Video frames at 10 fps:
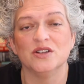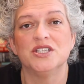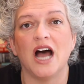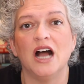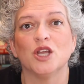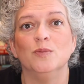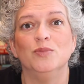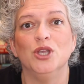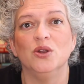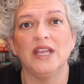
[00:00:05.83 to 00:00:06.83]
Doc
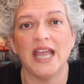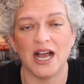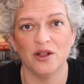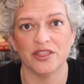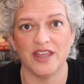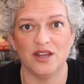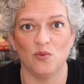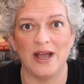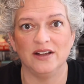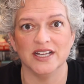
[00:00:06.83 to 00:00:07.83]
Beauty, Health, and
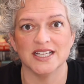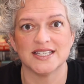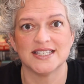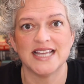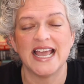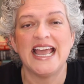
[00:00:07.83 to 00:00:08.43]
Wellness.